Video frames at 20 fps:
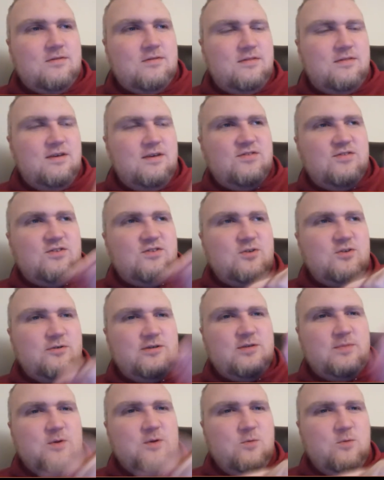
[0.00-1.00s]
these two
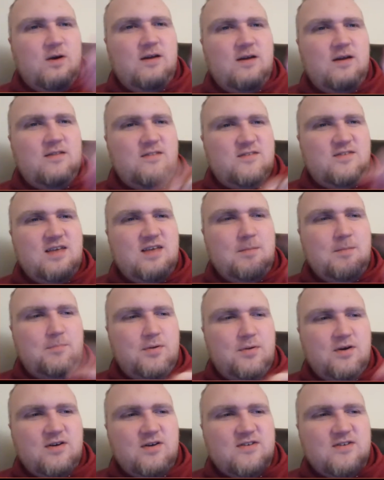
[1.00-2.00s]
should be one and the same
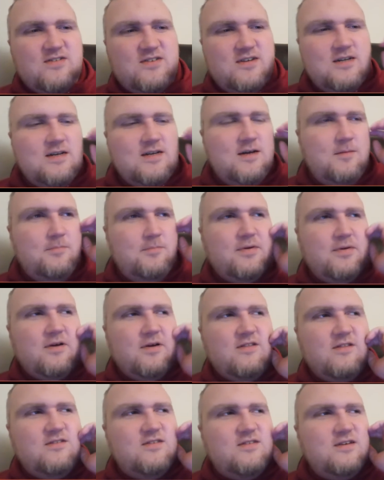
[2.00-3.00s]
person, but
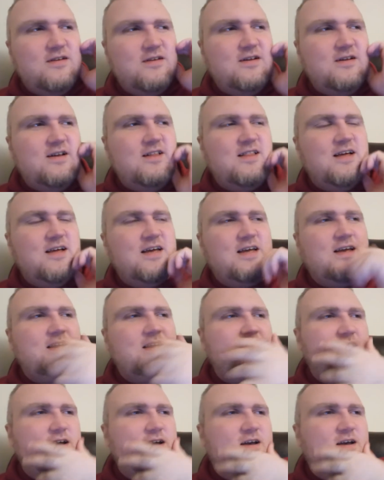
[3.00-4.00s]
all of a sudden, like,
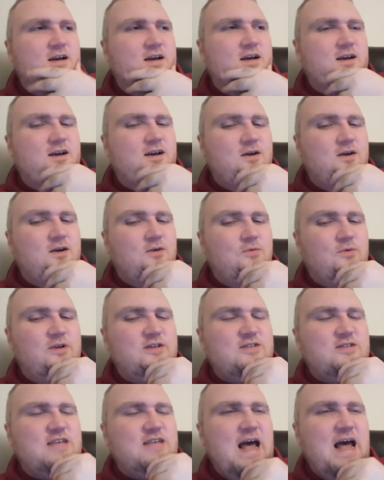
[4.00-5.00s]
we
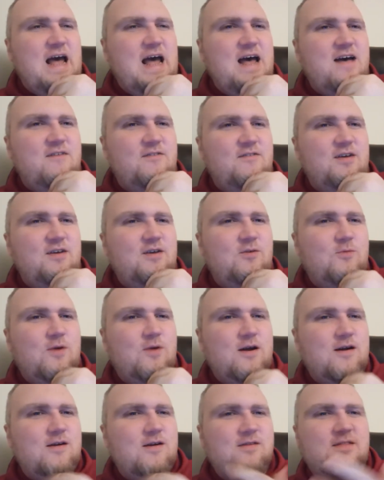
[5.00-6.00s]
just have it
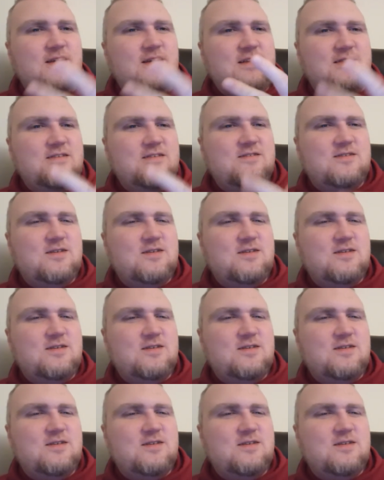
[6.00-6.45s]
where, like, this